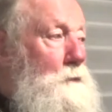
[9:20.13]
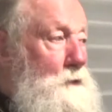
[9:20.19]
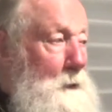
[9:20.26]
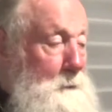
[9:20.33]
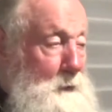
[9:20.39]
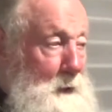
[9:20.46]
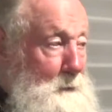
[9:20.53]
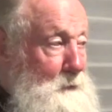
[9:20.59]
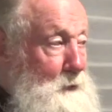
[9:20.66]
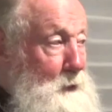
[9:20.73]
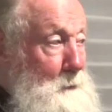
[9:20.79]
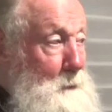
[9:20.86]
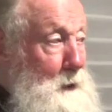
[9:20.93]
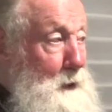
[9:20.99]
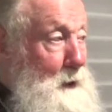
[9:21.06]
sometimes they
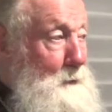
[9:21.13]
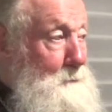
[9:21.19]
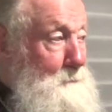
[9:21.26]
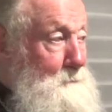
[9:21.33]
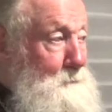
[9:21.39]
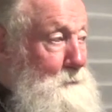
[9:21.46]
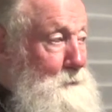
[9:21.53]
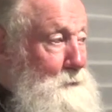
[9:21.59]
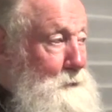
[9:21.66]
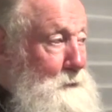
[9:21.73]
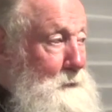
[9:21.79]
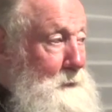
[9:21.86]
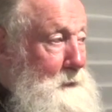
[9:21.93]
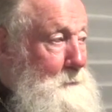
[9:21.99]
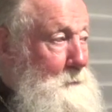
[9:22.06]
appear,
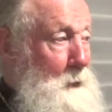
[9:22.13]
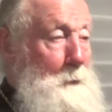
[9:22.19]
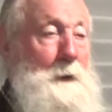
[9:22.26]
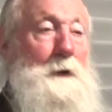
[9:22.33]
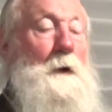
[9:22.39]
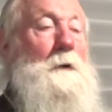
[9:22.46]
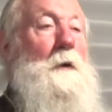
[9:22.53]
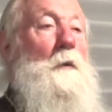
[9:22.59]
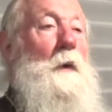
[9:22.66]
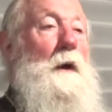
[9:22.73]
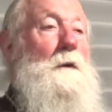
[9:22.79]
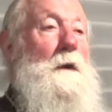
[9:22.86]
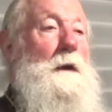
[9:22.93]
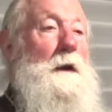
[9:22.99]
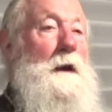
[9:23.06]
but we don't know where
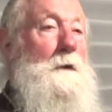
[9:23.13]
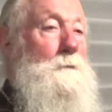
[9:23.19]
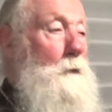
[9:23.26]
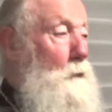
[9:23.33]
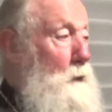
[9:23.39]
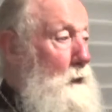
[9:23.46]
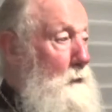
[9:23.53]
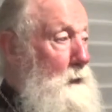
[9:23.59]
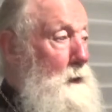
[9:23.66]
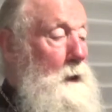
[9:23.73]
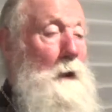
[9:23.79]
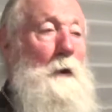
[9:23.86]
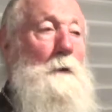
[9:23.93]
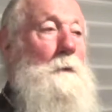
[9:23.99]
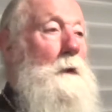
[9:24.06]
they live or where they
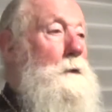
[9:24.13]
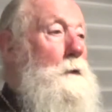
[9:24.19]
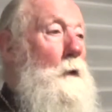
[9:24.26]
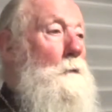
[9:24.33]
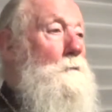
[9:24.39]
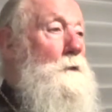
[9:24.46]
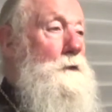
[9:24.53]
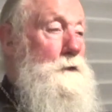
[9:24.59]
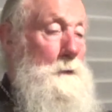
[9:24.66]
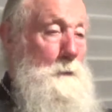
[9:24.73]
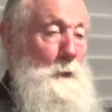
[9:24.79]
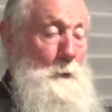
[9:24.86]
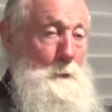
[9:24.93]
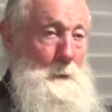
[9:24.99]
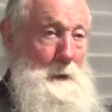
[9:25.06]
go. They're not
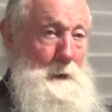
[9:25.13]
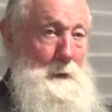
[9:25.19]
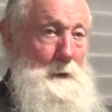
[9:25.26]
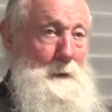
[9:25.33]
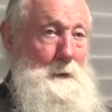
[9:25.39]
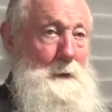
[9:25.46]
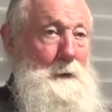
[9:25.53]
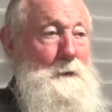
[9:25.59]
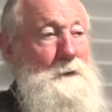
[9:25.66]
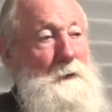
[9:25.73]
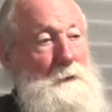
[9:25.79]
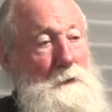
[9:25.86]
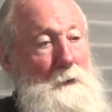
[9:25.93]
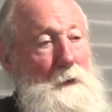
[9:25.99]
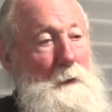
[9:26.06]
visible. And so
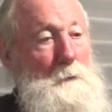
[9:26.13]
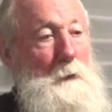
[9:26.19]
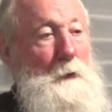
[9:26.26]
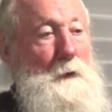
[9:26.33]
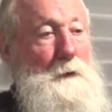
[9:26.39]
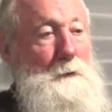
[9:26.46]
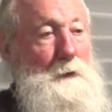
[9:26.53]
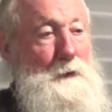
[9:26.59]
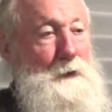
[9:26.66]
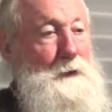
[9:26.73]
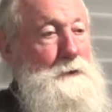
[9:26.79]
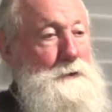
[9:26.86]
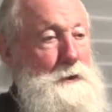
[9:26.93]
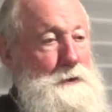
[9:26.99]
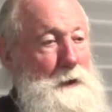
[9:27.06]
you think, well, it's
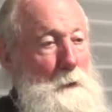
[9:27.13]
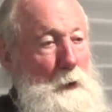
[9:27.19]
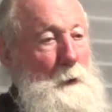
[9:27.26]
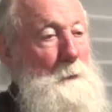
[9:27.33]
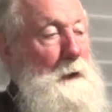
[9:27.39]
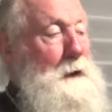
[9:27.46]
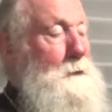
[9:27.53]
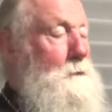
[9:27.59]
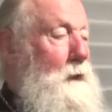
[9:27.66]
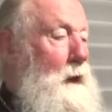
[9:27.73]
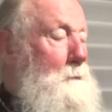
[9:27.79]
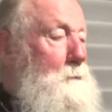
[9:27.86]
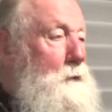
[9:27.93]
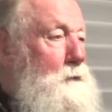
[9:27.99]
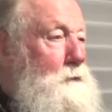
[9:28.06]
interesting. I want to believe
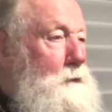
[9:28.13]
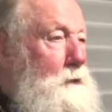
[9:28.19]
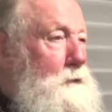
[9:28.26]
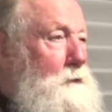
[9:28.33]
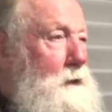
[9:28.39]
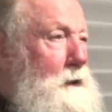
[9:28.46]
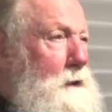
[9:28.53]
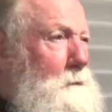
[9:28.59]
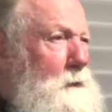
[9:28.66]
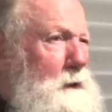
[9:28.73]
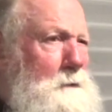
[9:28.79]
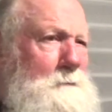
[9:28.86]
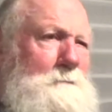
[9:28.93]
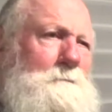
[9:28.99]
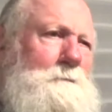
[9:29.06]
that, but, you know, it's a little
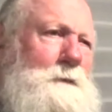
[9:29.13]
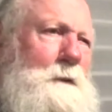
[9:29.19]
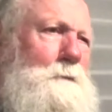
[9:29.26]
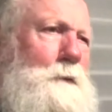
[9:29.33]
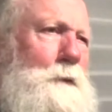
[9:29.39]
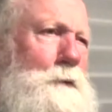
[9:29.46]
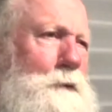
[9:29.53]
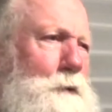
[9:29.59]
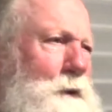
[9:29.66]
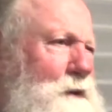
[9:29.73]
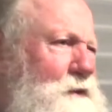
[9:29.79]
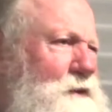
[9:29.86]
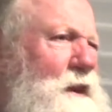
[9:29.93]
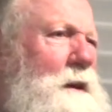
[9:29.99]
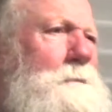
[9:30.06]
bit difficult to
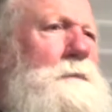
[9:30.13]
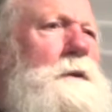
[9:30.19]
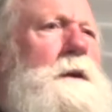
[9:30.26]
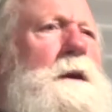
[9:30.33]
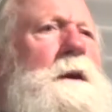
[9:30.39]
accept.